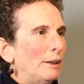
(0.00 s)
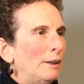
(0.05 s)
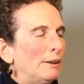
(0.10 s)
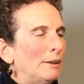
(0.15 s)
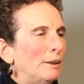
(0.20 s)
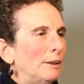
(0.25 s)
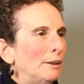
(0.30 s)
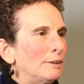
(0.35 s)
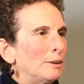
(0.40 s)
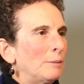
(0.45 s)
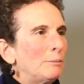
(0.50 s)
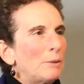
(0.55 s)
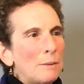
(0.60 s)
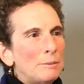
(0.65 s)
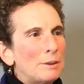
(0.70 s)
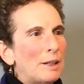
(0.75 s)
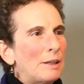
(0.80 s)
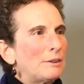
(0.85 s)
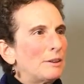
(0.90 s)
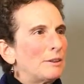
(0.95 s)
And
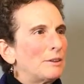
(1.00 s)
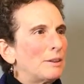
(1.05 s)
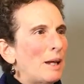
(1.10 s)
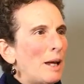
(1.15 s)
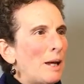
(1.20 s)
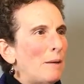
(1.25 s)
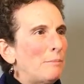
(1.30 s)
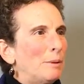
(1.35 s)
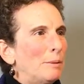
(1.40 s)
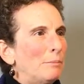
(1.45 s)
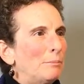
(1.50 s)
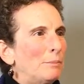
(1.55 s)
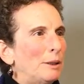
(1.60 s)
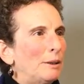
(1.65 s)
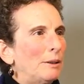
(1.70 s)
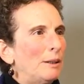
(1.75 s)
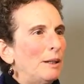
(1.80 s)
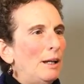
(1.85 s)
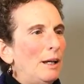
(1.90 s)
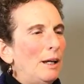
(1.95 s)
sometimes that doesn't happen,
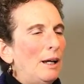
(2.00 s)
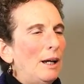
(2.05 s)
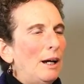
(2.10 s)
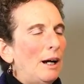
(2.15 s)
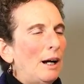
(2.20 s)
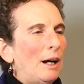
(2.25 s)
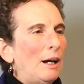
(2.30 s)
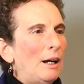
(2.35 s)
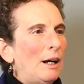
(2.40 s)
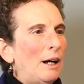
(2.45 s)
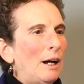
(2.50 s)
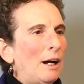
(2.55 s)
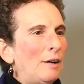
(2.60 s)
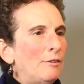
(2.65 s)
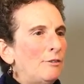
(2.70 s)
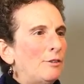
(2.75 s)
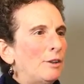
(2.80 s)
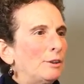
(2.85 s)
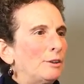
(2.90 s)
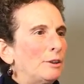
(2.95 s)
but I
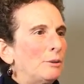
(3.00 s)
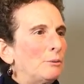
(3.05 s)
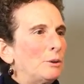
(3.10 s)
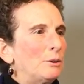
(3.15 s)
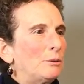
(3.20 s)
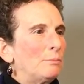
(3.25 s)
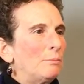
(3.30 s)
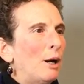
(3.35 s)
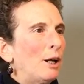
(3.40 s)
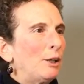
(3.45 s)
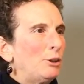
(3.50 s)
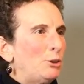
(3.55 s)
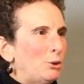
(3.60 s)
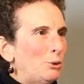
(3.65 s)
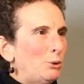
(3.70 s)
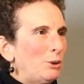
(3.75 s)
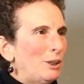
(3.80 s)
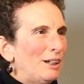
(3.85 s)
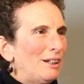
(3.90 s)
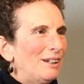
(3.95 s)
felt it was my
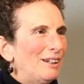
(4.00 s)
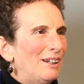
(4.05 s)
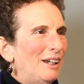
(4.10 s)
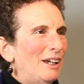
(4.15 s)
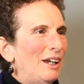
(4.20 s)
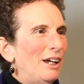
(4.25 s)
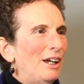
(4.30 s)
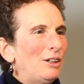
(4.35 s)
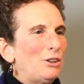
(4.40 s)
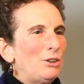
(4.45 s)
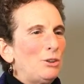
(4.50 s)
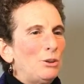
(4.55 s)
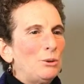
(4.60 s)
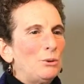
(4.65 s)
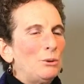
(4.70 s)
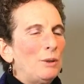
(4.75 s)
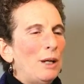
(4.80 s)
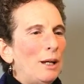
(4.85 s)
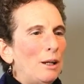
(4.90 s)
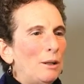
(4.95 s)
duty
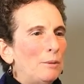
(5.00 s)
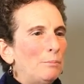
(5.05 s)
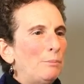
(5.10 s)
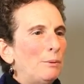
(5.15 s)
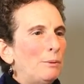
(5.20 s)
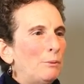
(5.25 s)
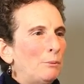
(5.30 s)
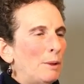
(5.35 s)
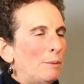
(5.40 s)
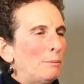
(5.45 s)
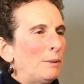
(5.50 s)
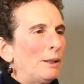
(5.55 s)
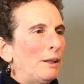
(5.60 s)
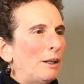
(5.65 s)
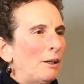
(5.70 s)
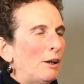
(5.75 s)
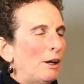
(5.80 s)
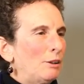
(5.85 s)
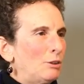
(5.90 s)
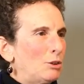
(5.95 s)
to help women
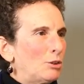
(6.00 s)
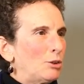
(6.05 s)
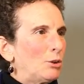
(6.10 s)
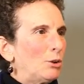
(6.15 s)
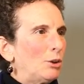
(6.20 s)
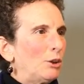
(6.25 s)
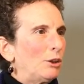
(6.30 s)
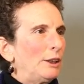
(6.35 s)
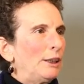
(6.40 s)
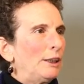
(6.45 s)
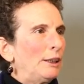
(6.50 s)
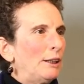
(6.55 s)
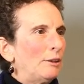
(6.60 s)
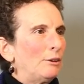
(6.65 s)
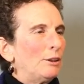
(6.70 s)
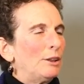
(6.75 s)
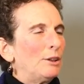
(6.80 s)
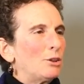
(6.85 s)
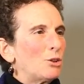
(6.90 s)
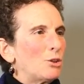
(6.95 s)
that I saw in our
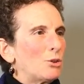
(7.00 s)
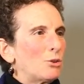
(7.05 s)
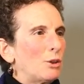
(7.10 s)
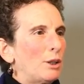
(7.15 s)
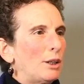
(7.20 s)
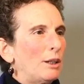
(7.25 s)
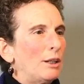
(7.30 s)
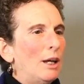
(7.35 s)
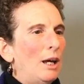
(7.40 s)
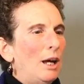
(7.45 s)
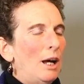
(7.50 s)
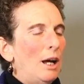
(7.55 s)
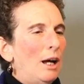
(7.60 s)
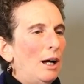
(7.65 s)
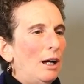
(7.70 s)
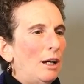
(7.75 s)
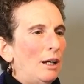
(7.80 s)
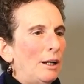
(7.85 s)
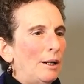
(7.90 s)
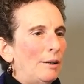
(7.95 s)
industry
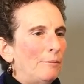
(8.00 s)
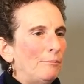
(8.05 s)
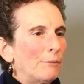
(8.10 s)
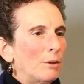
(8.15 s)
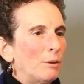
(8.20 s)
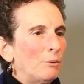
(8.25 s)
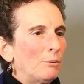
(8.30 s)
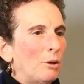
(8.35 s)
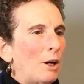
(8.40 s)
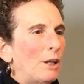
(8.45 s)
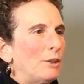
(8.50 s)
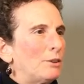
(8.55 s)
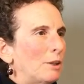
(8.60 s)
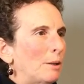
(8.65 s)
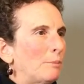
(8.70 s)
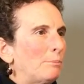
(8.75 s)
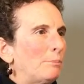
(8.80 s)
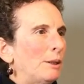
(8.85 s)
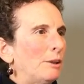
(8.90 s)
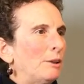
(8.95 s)
rise
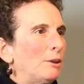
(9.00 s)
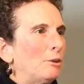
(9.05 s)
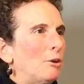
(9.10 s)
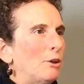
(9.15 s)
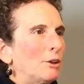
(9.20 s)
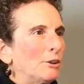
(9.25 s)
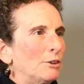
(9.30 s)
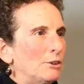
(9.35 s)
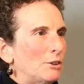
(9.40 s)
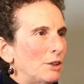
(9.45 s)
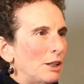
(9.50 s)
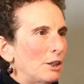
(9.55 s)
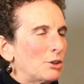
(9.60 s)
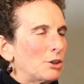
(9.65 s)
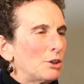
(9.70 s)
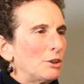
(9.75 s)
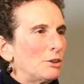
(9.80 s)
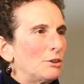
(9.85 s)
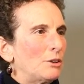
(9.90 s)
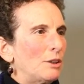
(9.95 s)
up in their
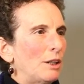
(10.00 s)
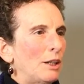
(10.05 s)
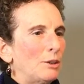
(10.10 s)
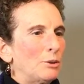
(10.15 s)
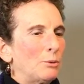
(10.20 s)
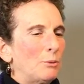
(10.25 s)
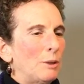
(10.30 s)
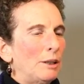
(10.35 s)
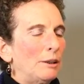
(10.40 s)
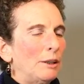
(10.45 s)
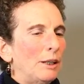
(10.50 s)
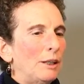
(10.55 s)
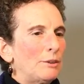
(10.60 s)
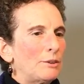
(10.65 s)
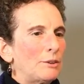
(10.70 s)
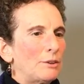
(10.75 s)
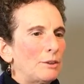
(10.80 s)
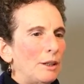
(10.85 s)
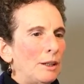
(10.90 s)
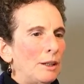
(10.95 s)
organizations, as well as